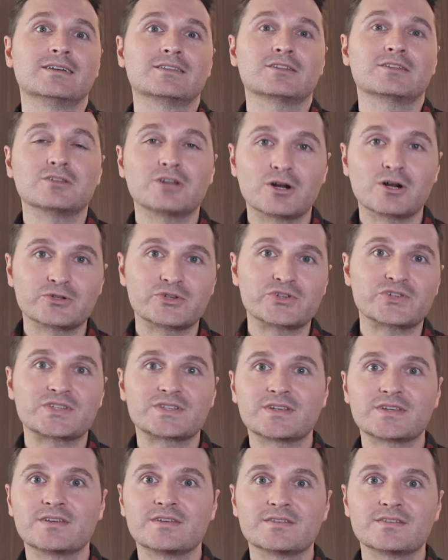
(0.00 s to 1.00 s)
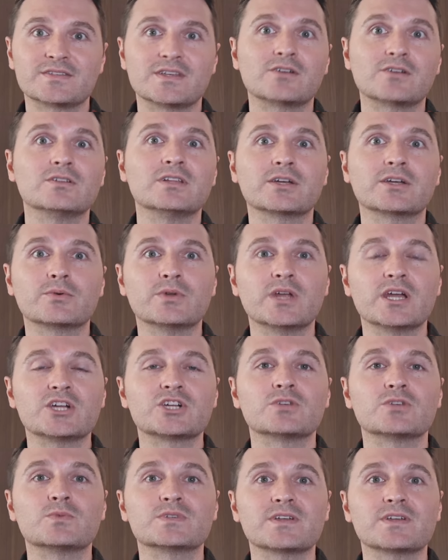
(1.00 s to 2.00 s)
The largest single
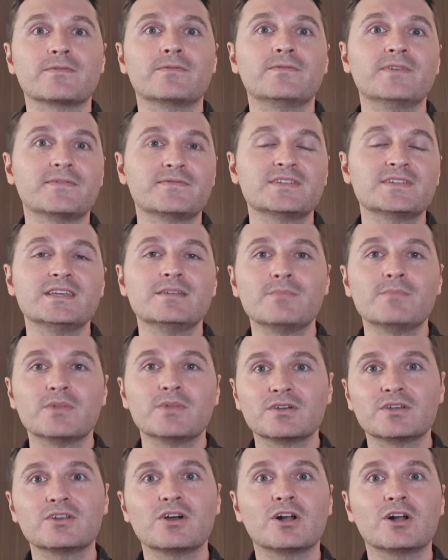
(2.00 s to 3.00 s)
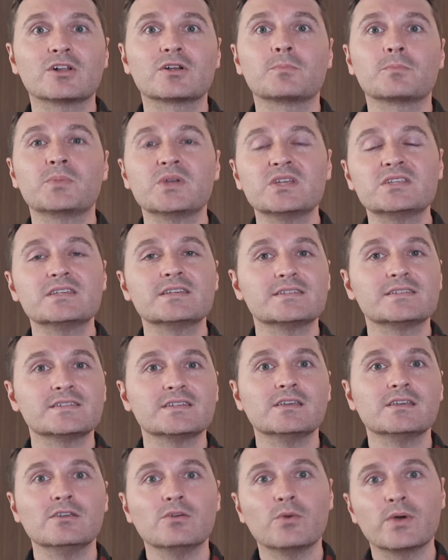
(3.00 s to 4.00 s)
liquidation was a $15 million
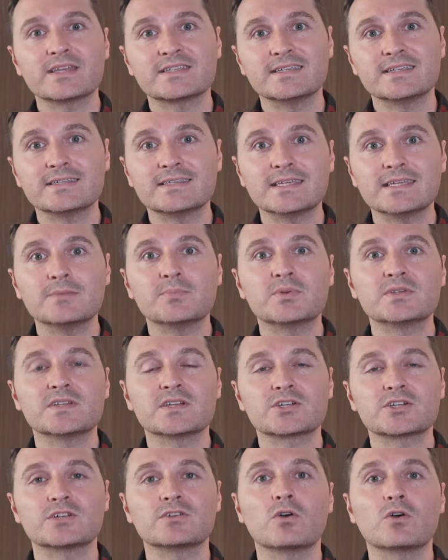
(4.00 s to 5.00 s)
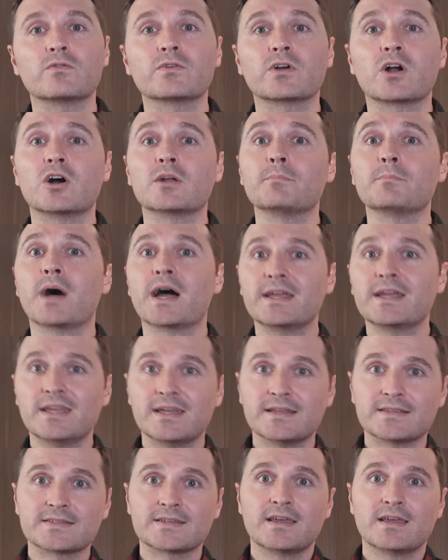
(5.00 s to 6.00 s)
BTC USDT position over on
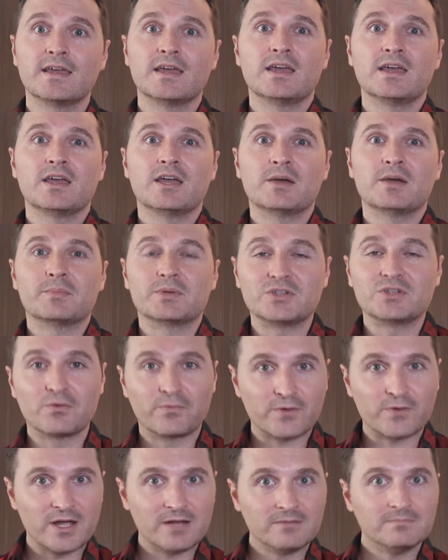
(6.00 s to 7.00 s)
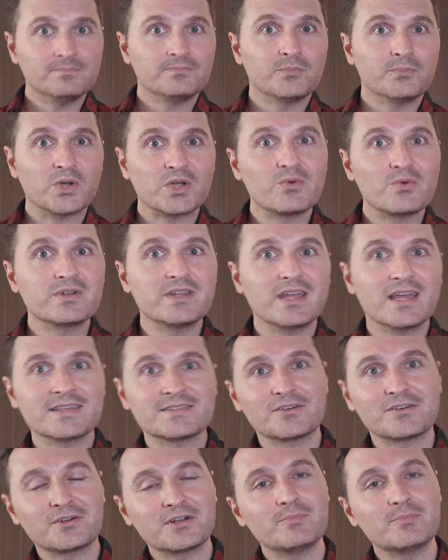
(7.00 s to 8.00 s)
Binance. But don't fret, Bitcoin has
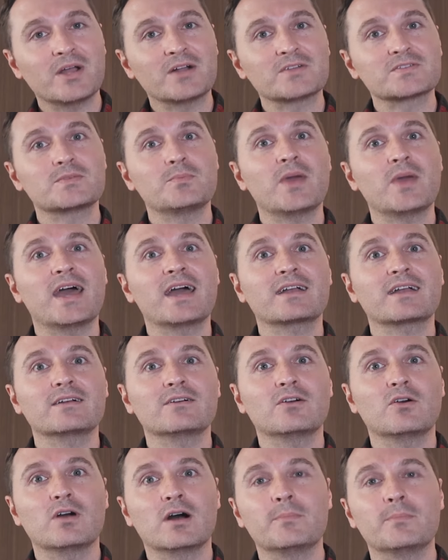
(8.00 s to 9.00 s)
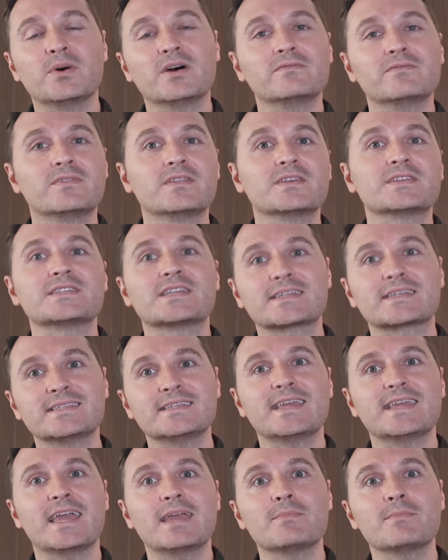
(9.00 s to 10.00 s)
already bounced back above the
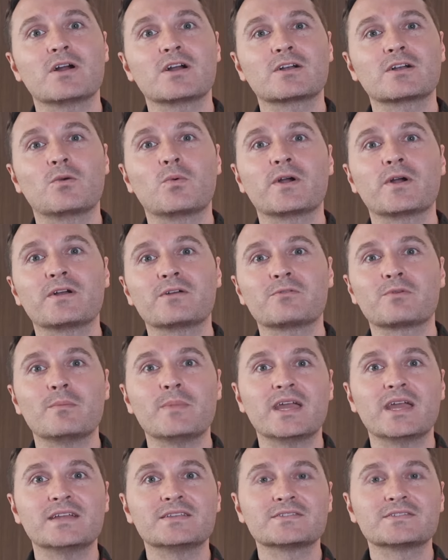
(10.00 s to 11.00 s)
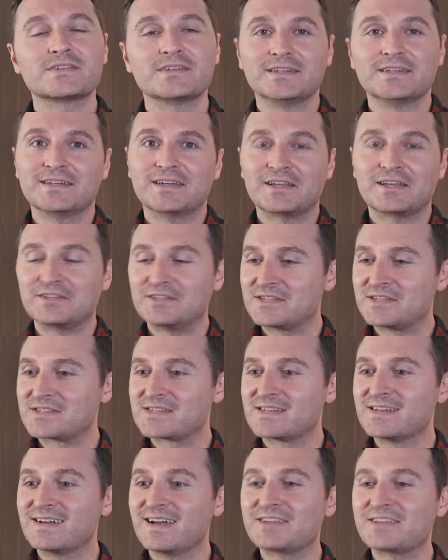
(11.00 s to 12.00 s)
60K mark, where it remains, at
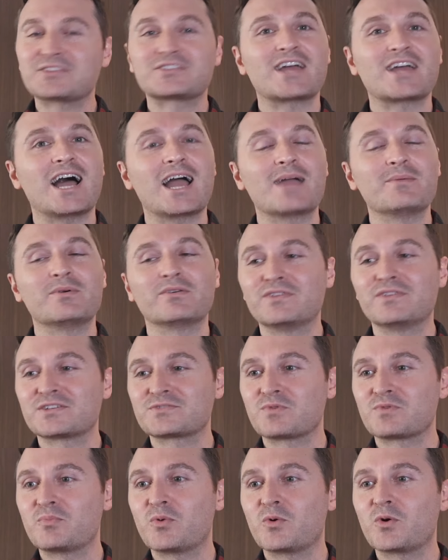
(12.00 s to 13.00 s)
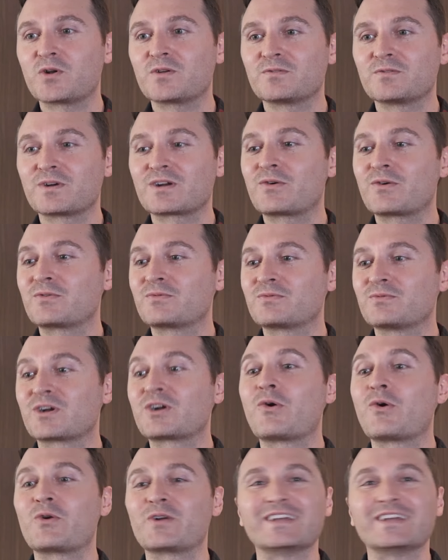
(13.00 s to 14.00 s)
least at the time of this report
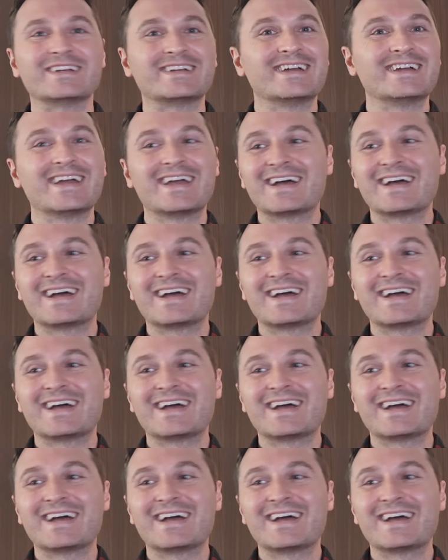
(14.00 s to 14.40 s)
recording.